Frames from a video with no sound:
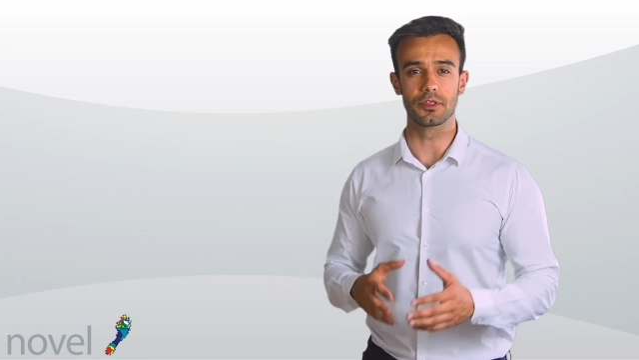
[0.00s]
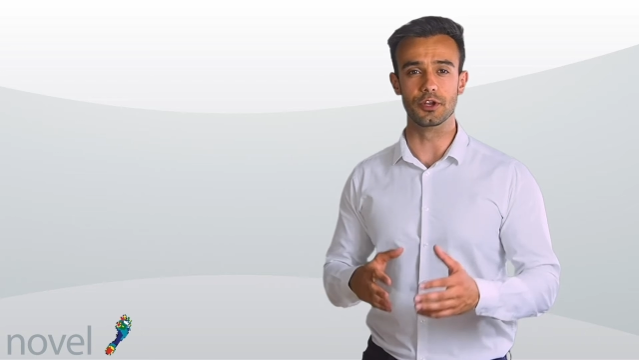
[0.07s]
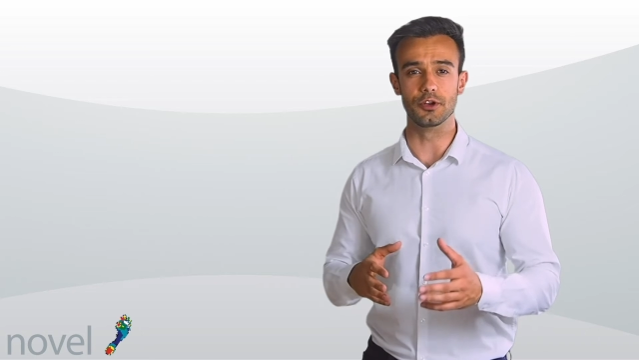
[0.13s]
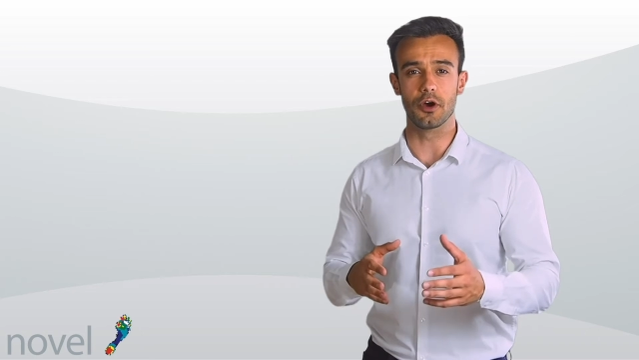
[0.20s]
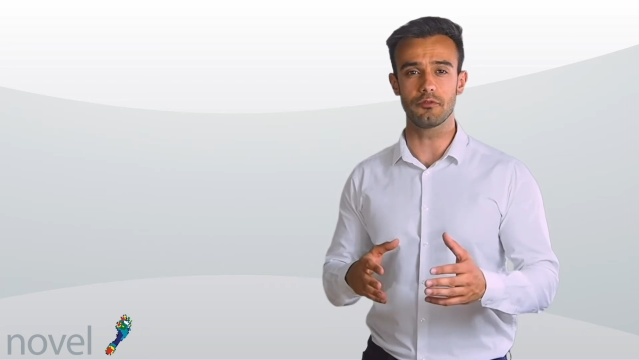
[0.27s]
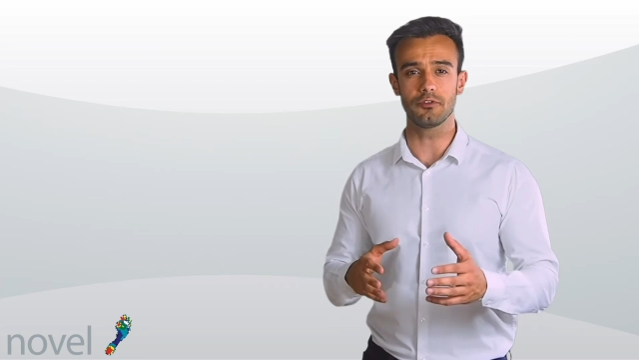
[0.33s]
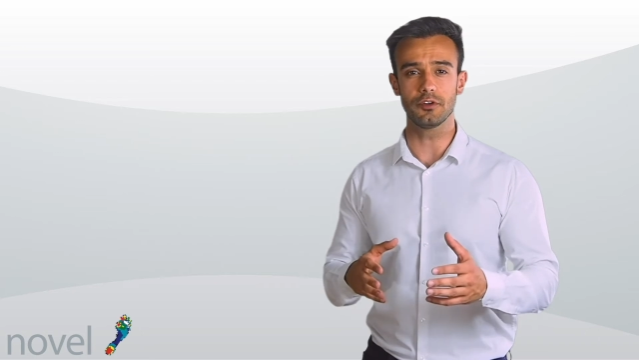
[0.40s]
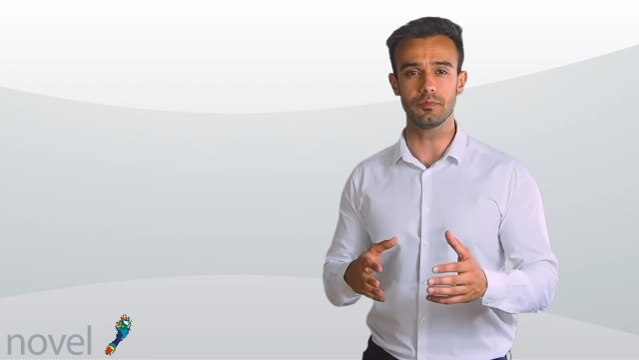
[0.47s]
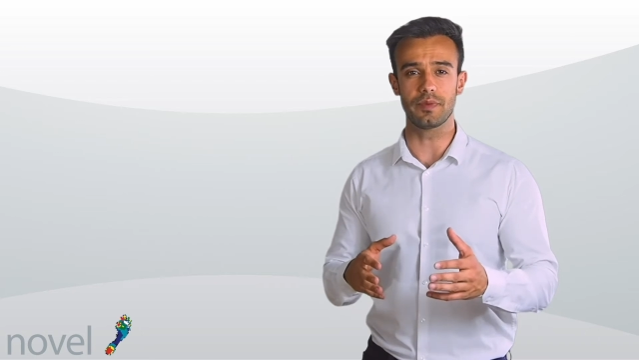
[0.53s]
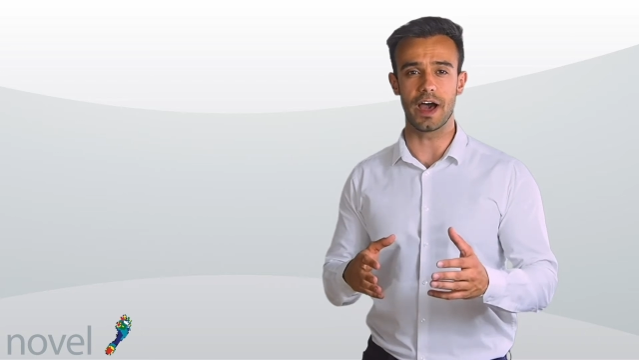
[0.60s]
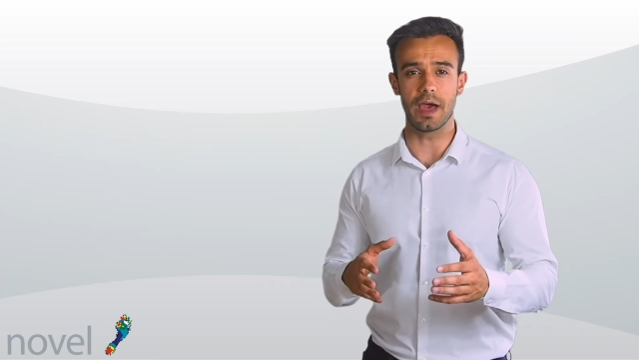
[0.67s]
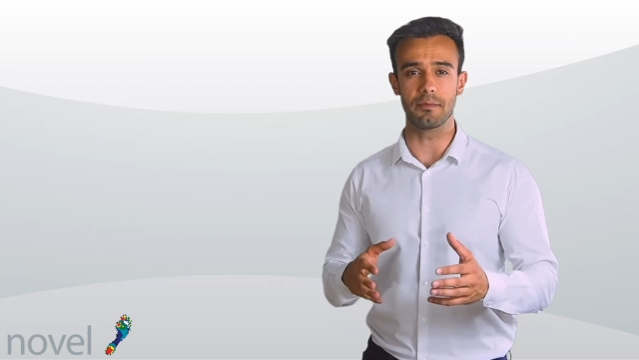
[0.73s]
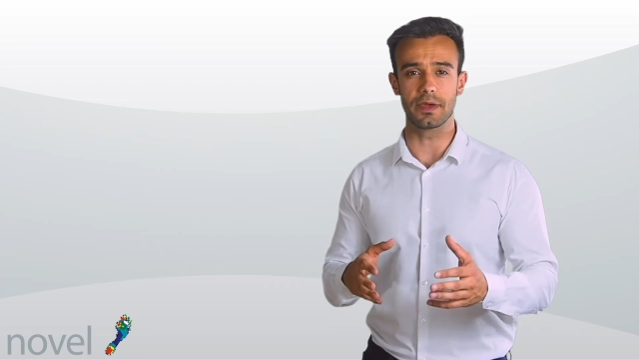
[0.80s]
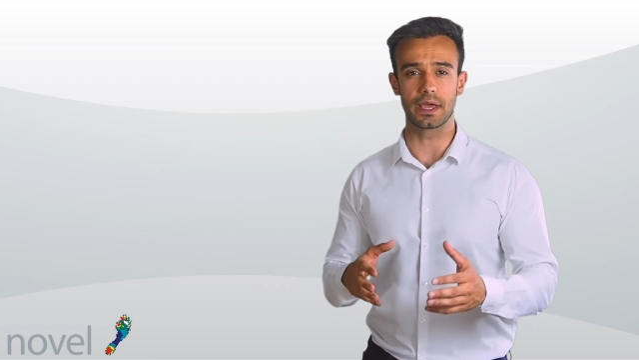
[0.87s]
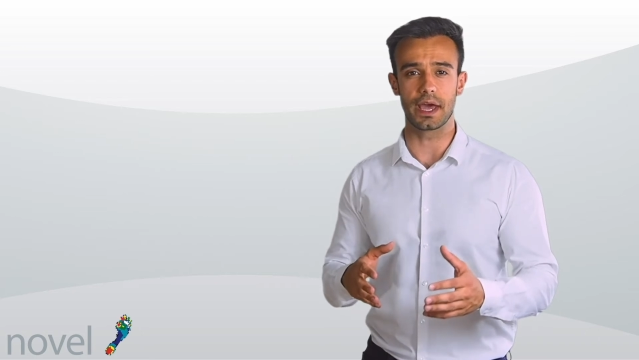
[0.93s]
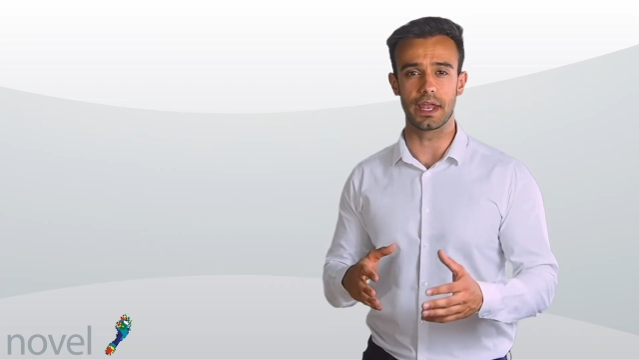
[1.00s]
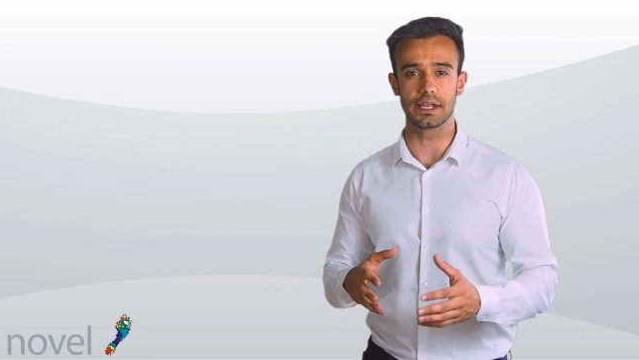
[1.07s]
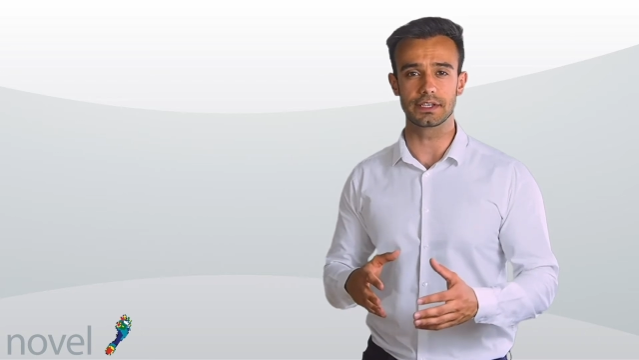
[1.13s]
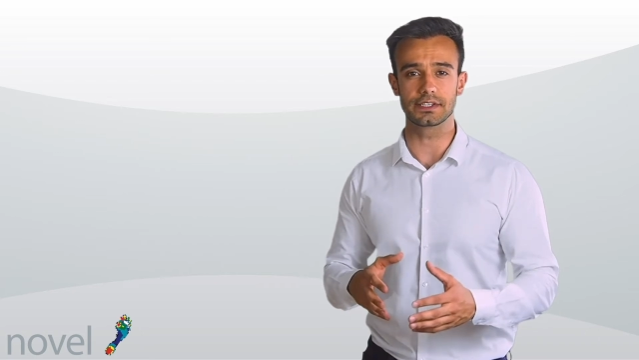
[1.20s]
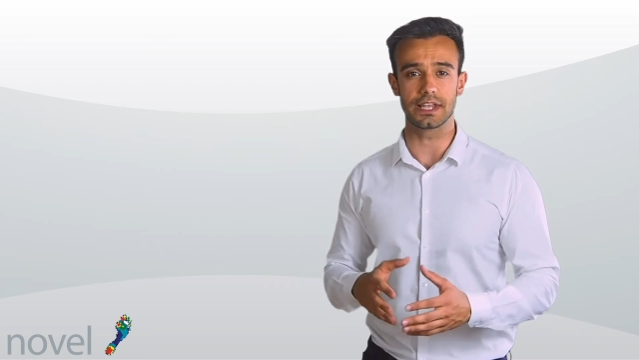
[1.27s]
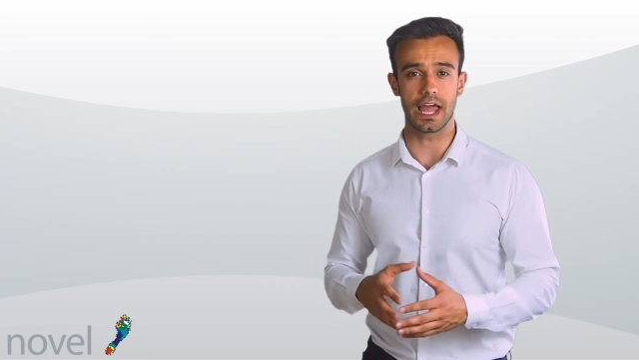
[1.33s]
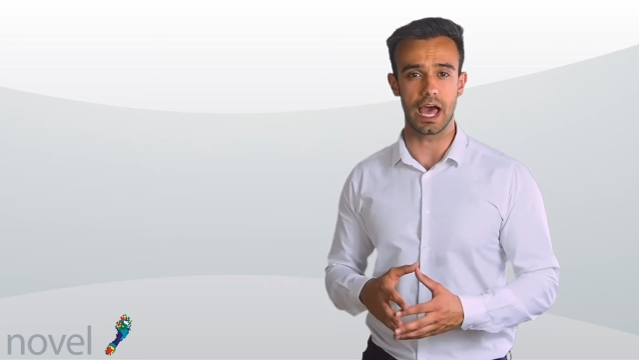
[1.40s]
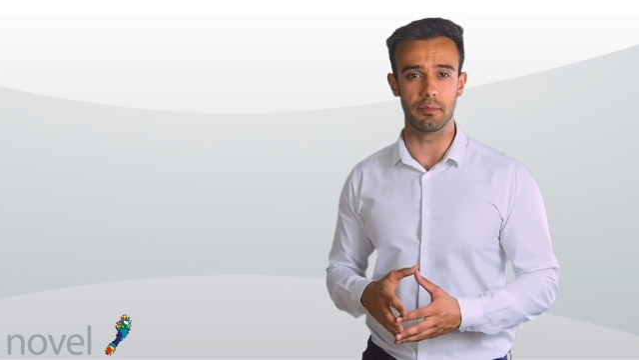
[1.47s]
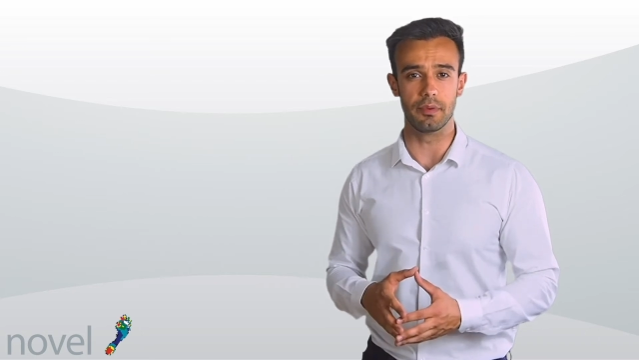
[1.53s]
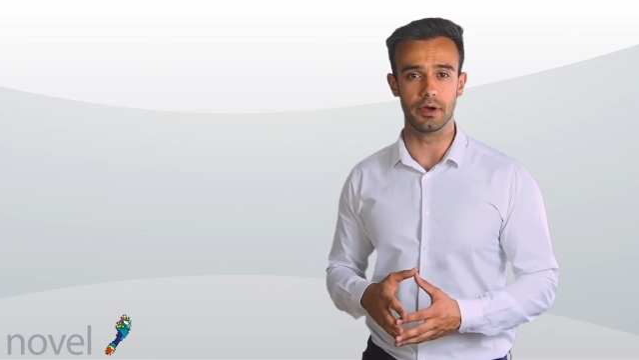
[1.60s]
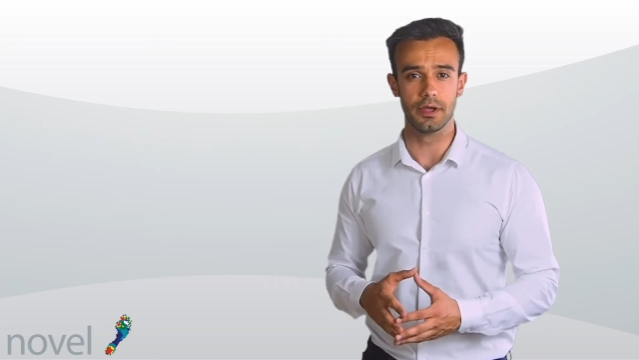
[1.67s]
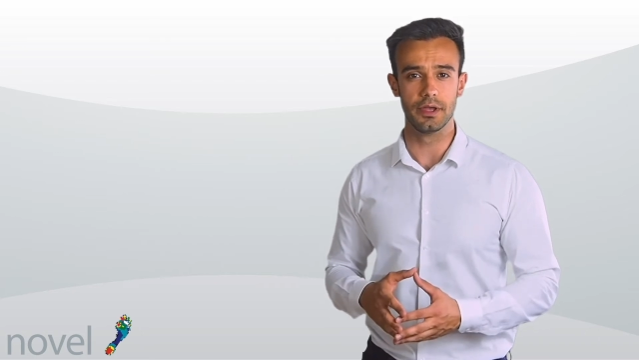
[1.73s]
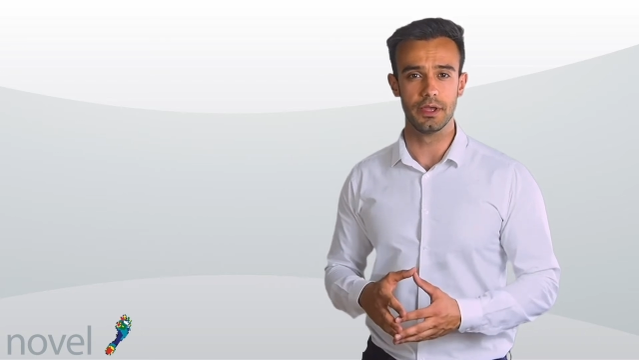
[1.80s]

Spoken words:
the Novel Biomechanics Lab.